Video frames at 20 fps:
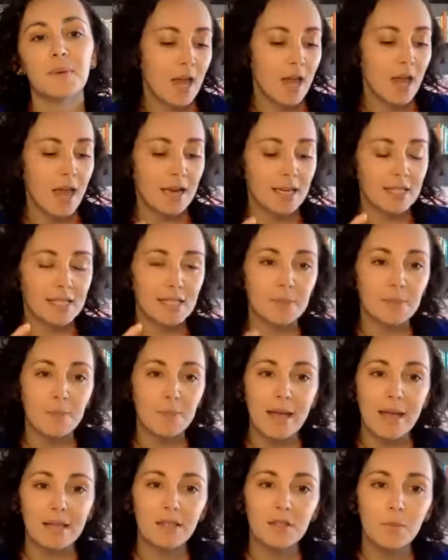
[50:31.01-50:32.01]

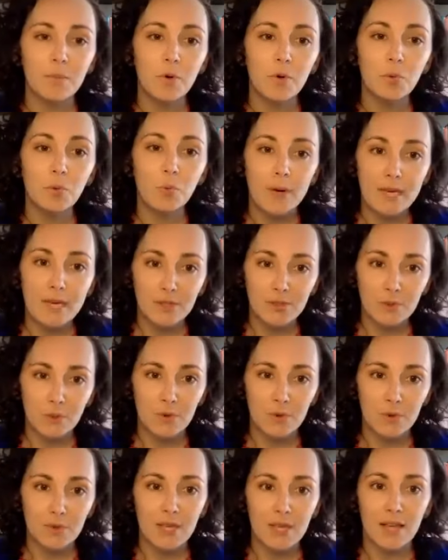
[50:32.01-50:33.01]
expendable
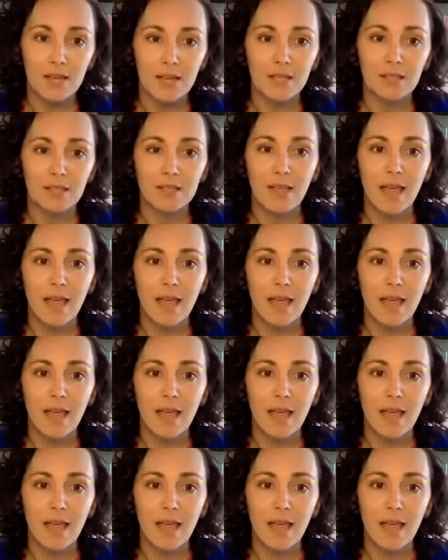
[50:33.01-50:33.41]
resources